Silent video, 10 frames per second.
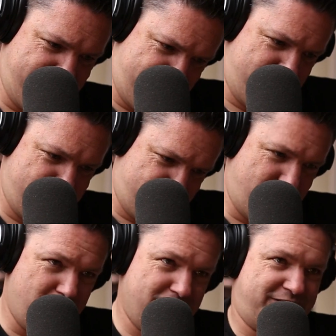getting my new
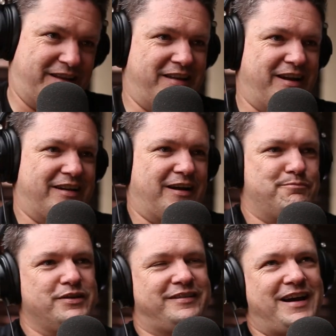cards. And then I'd
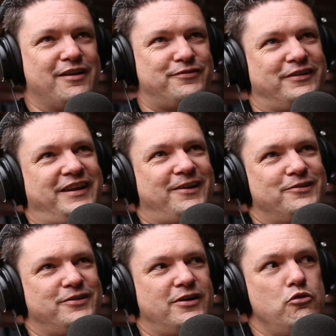like put it down for a second
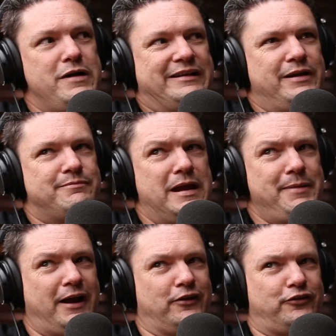or two and go, oh, wait,
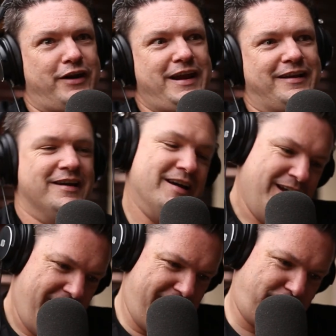maybe I could trade.
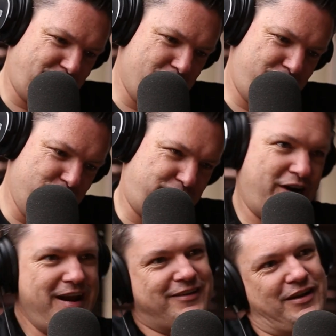And I'd start a few
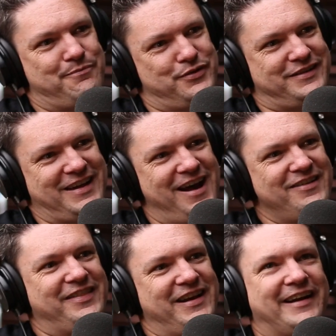trades and I'd put it
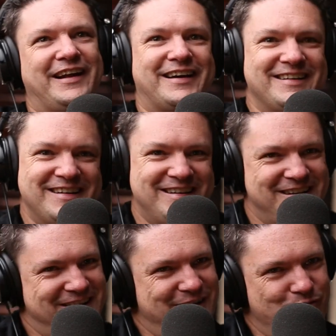down. And then I'd like
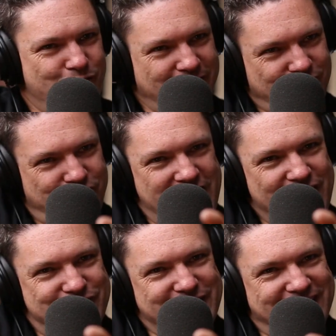watch
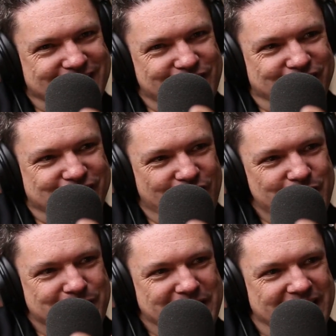5 minutes of a show
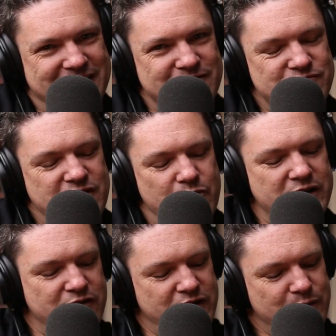and be like, I
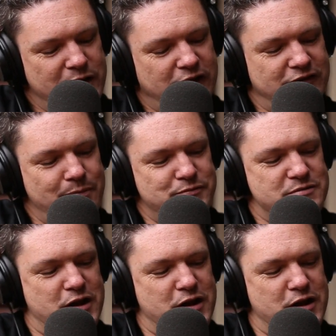wonder if anyone accepted